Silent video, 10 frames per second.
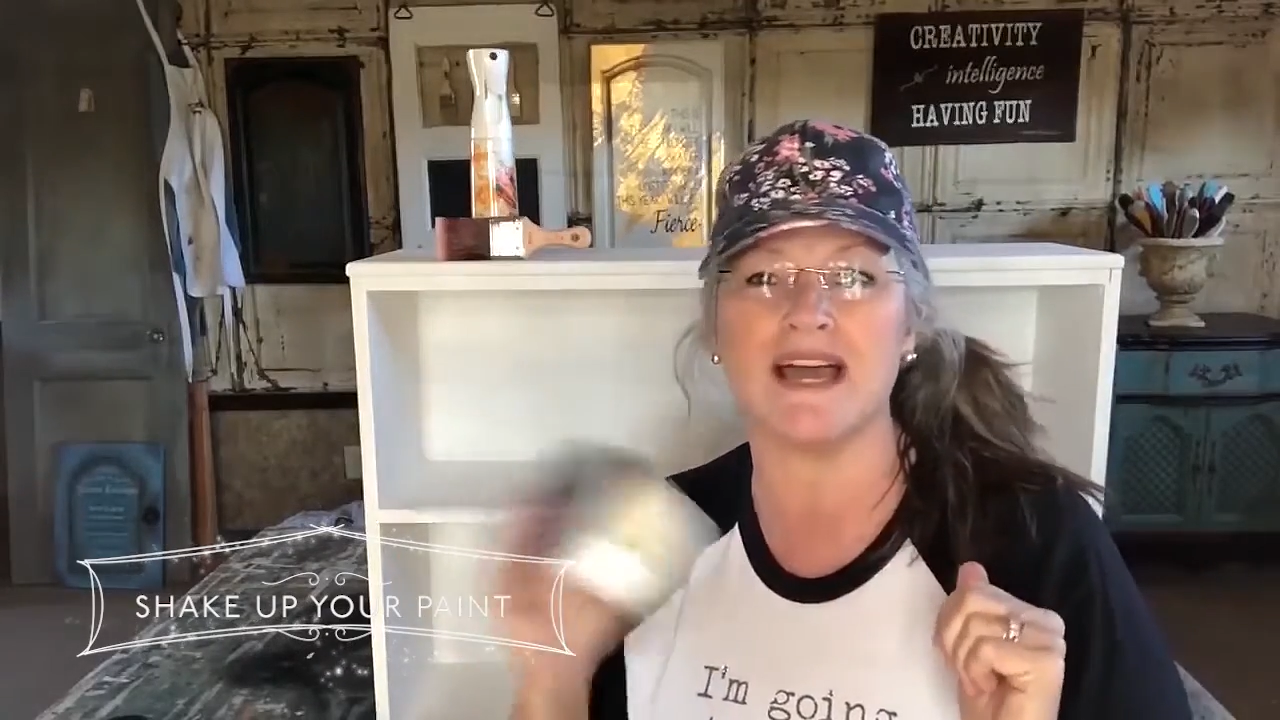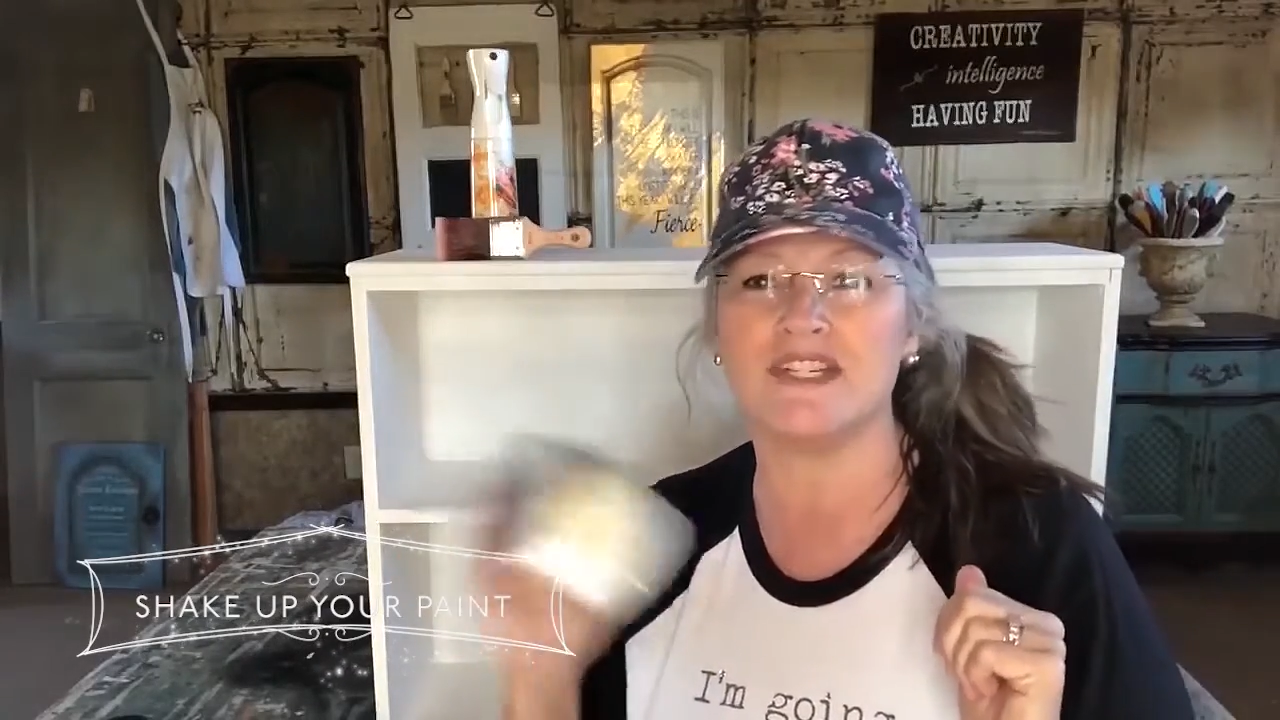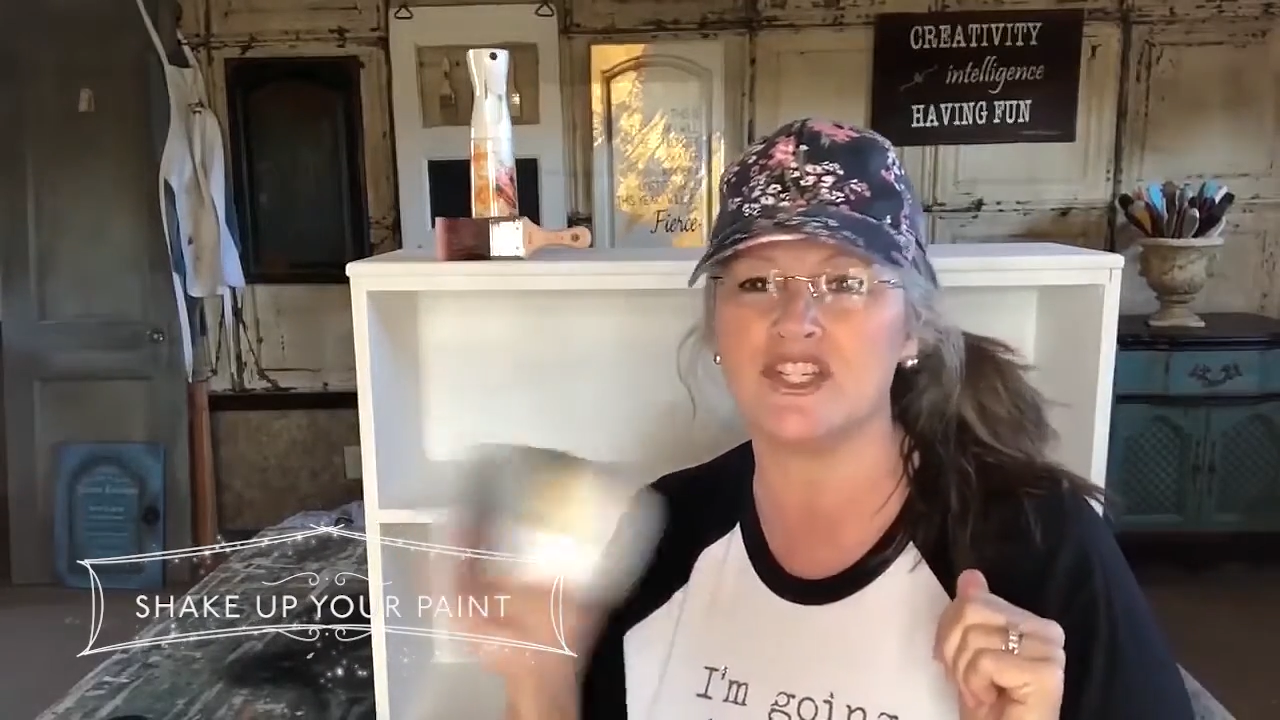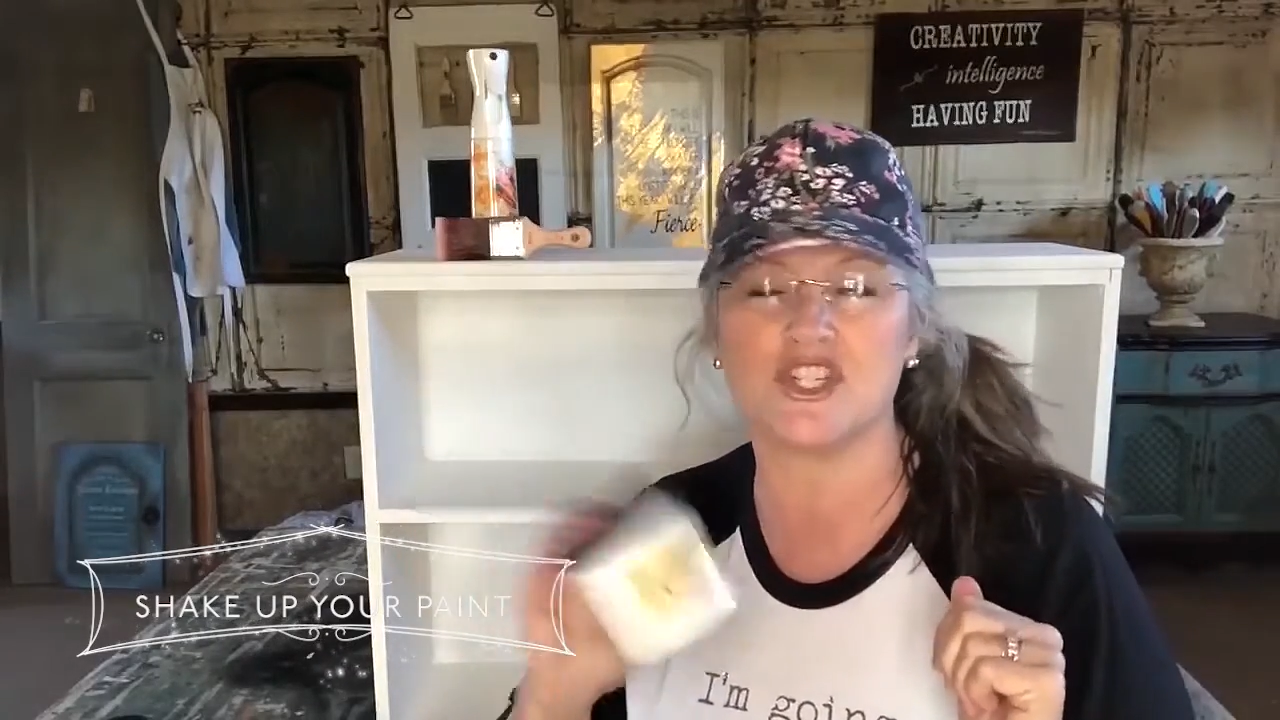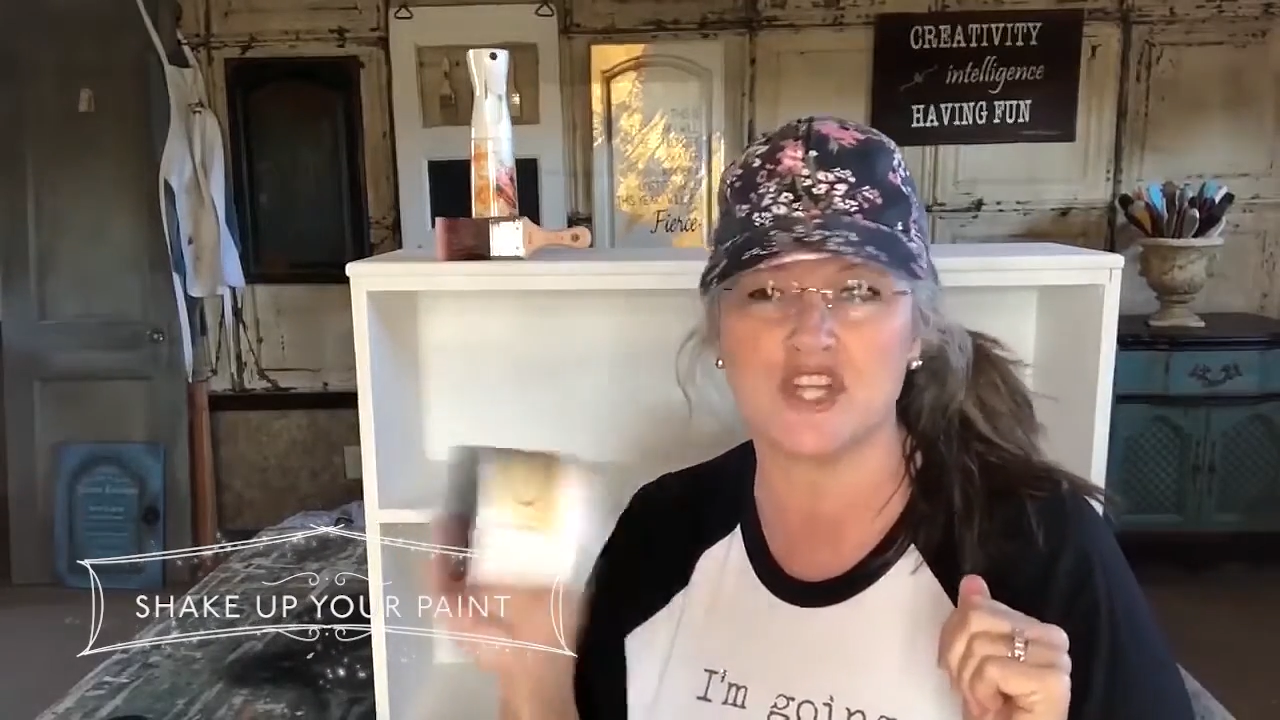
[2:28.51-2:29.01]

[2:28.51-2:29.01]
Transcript: I just